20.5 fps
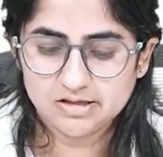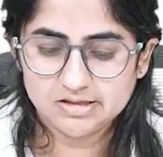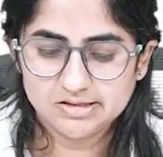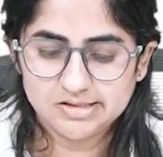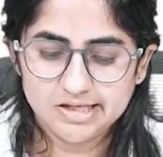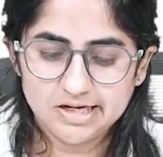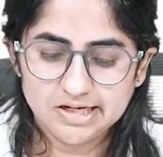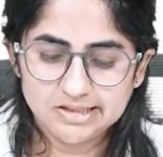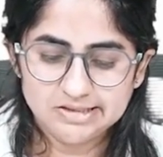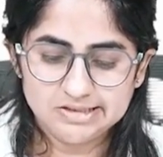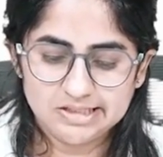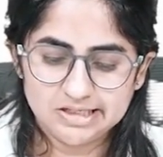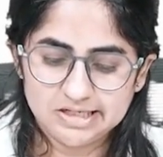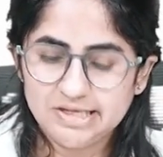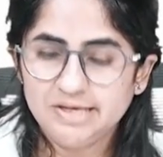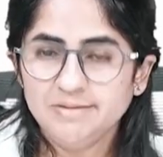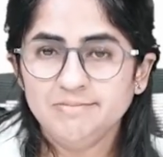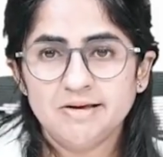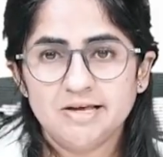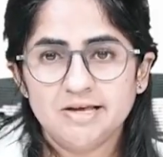There are
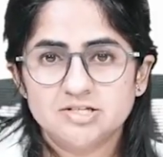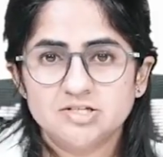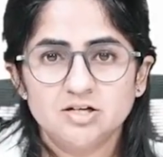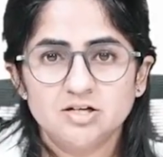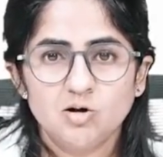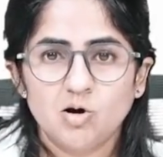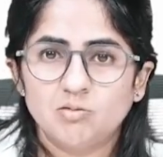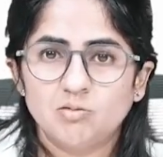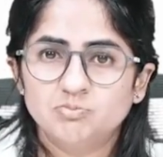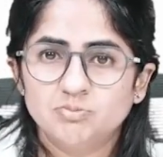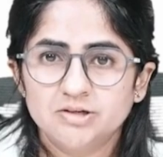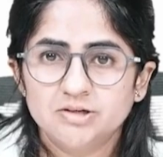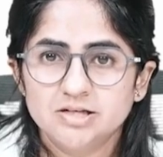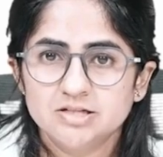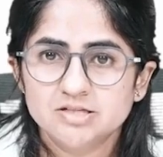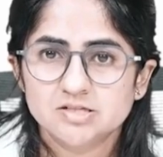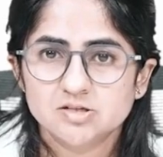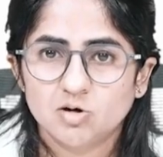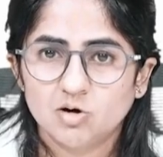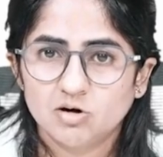three major
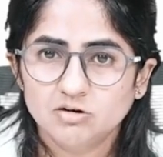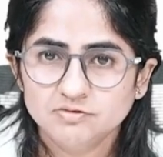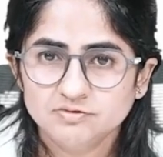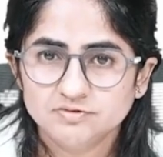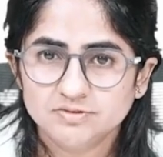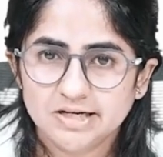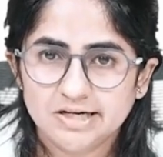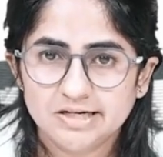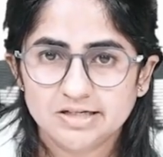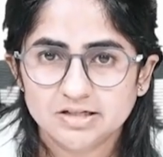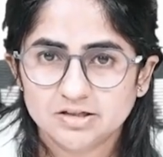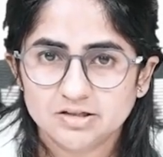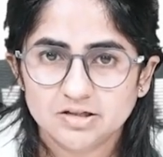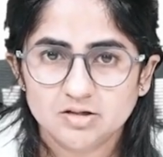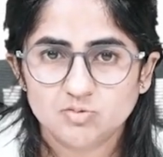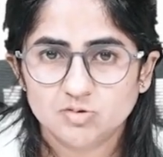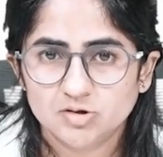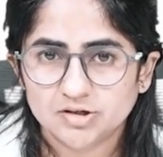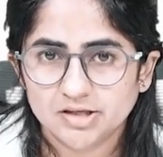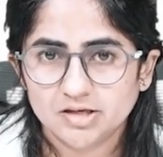components of
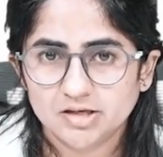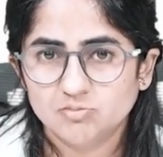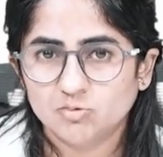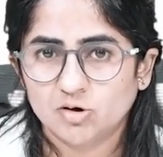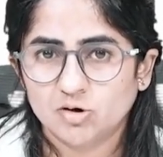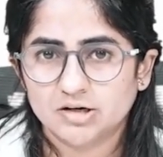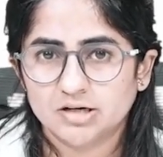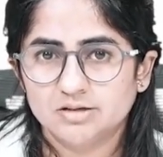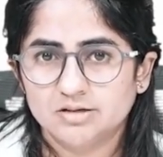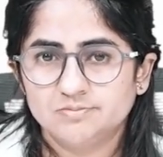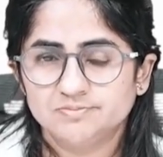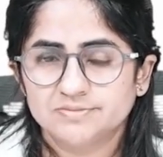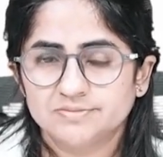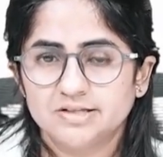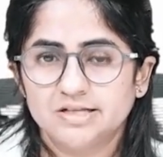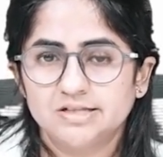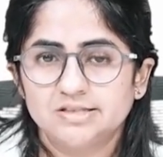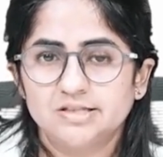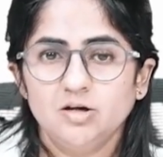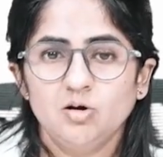internal working model.
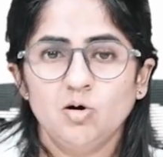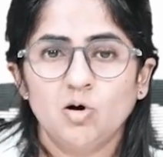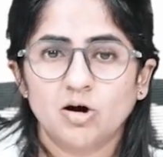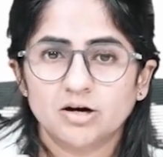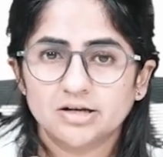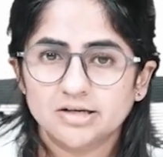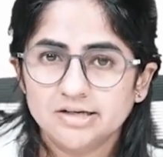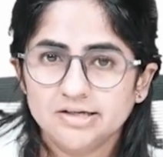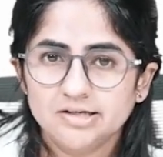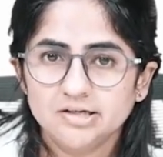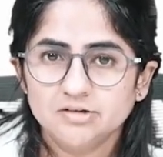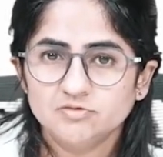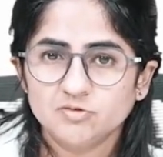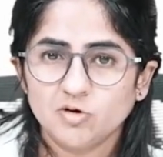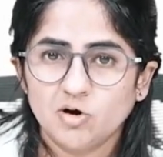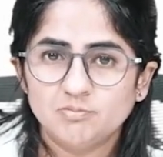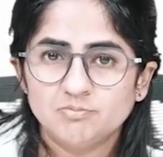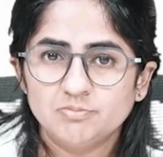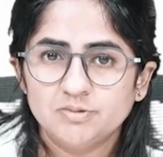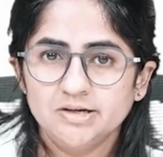The cognitive
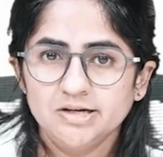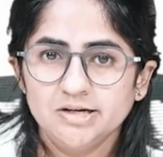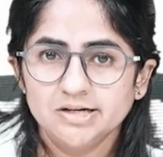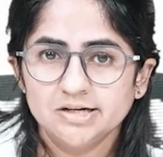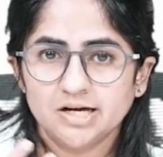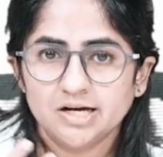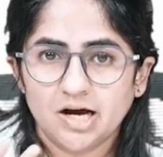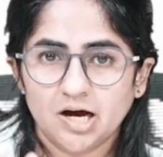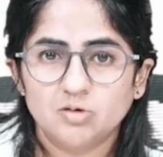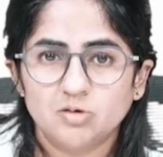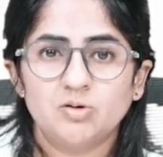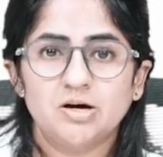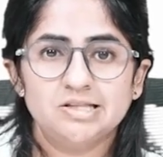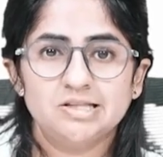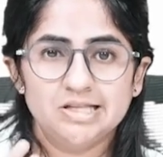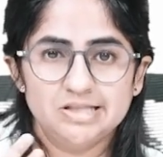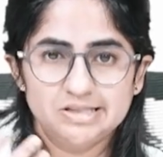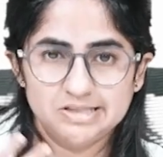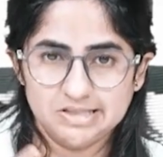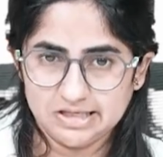component, how are
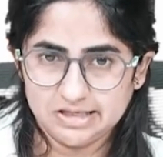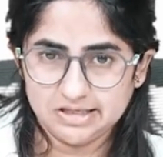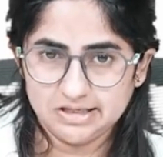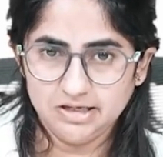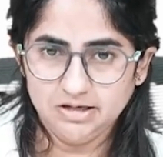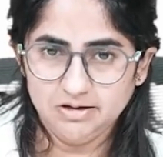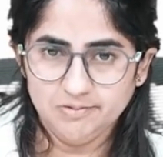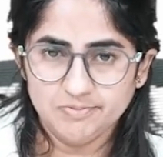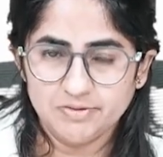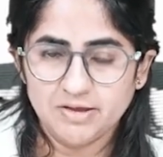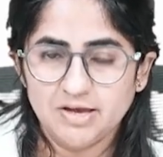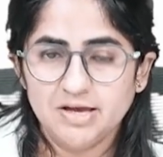they thinking?